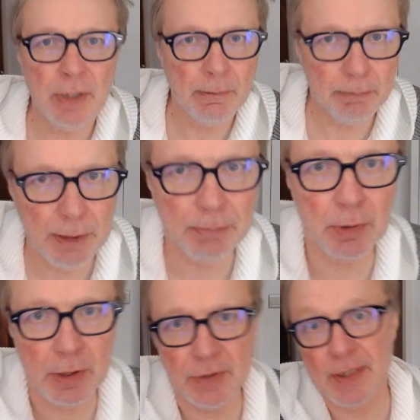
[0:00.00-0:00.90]
Some
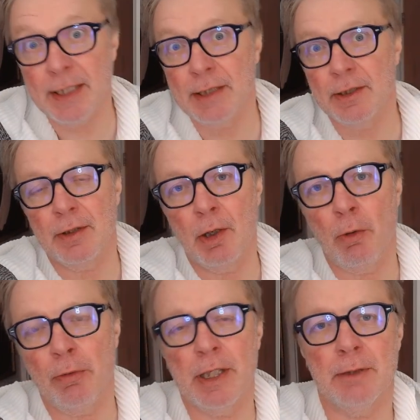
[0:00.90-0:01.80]
people are saying that the
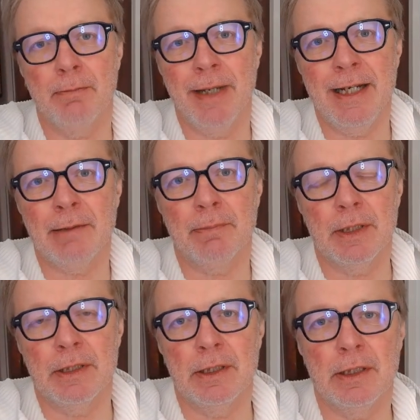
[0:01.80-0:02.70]
whole thing's made up,
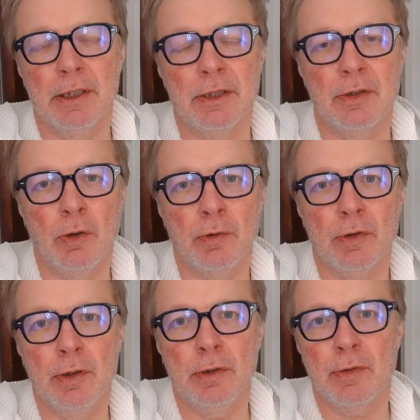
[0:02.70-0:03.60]
is
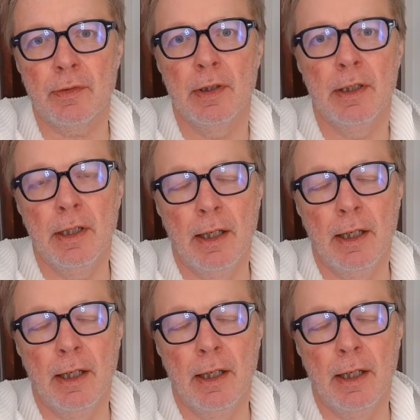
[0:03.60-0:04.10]
nonsense.